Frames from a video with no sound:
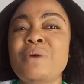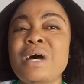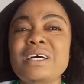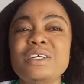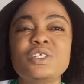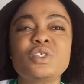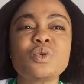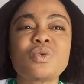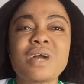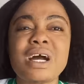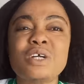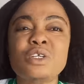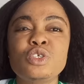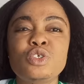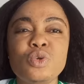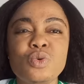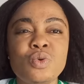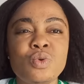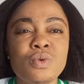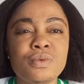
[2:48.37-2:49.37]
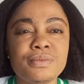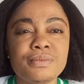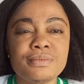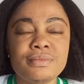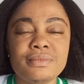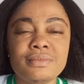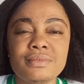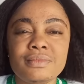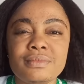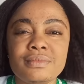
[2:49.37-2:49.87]
best you can do
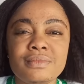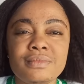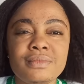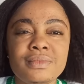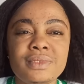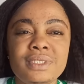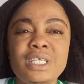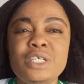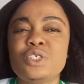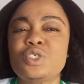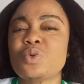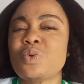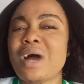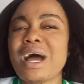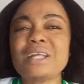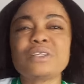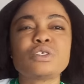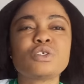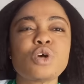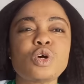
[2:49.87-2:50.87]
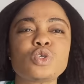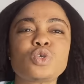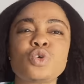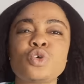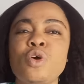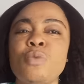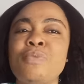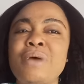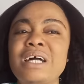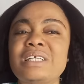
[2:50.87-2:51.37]
is to add salt to
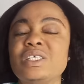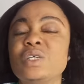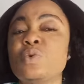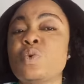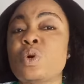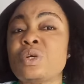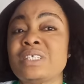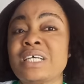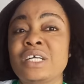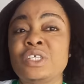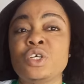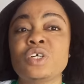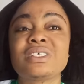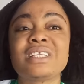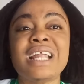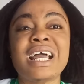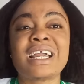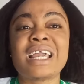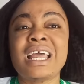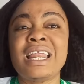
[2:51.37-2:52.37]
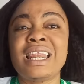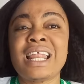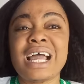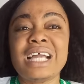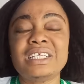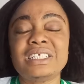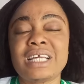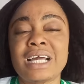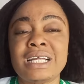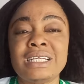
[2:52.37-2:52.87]
your bathing water, just like
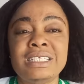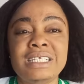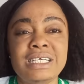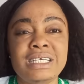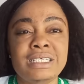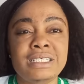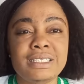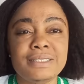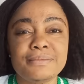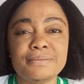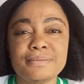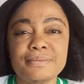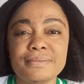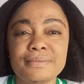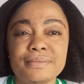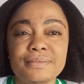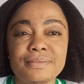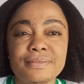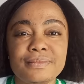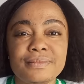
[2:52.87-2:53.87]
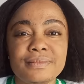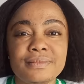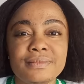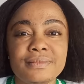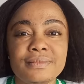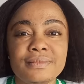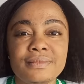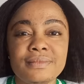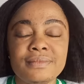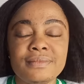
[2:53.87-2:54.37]
Elisha did.
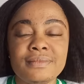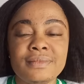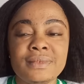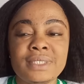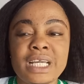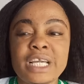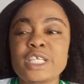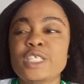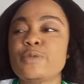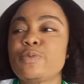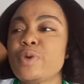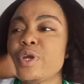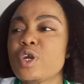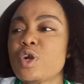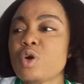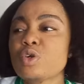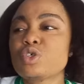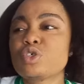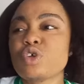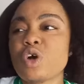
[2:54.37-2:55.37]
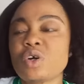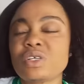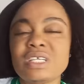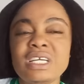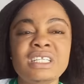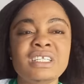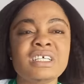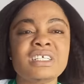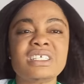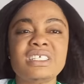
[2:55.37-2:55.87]
He sprinkled salt
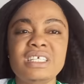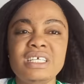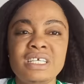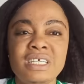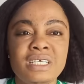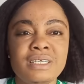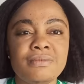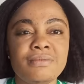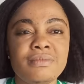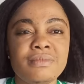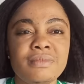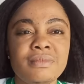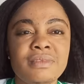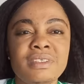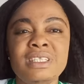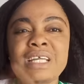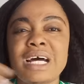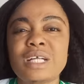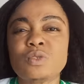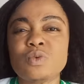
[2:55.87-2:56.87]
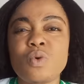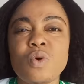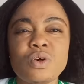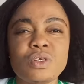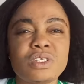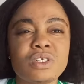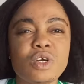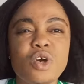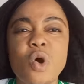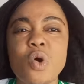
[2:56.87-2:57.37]
in the sea that
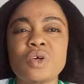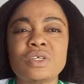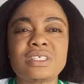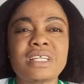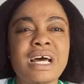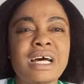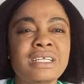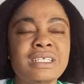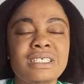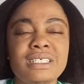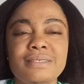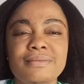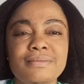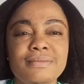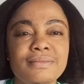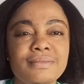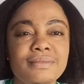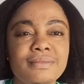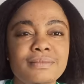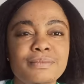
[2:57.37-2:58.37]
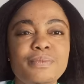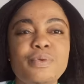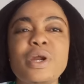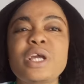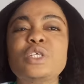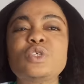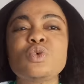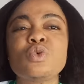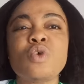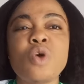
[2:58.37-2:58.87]
was caused and
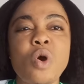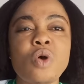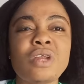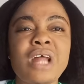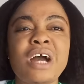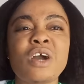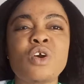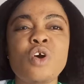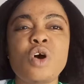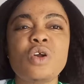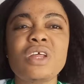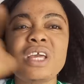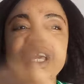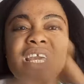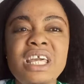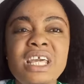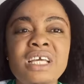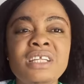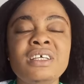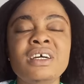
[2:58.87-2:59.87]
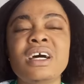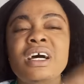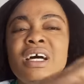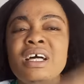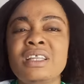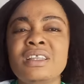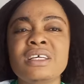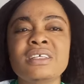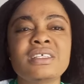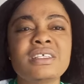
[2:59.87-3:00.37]
prayed to God, and God healed
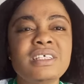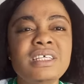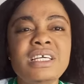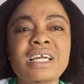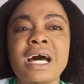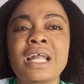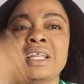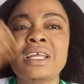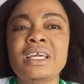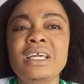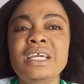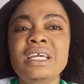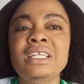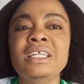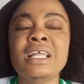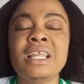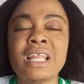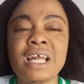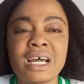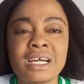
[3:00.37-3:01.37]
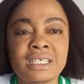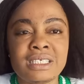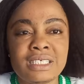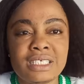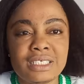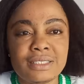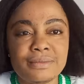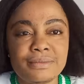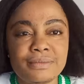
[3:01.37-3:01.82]
the sea and healed the land